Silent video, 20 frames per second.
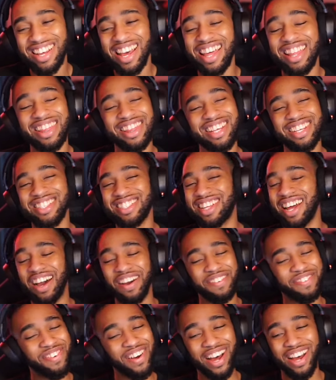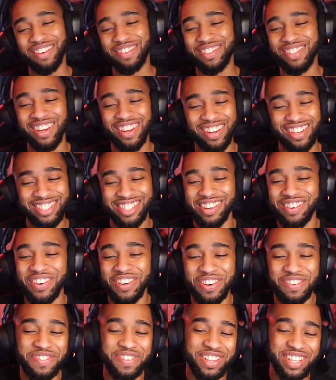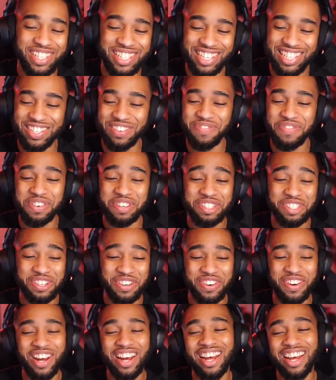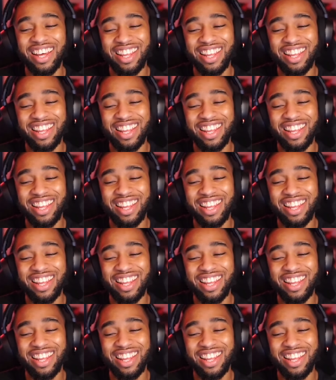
at least top five songs I've heard for the season for sure.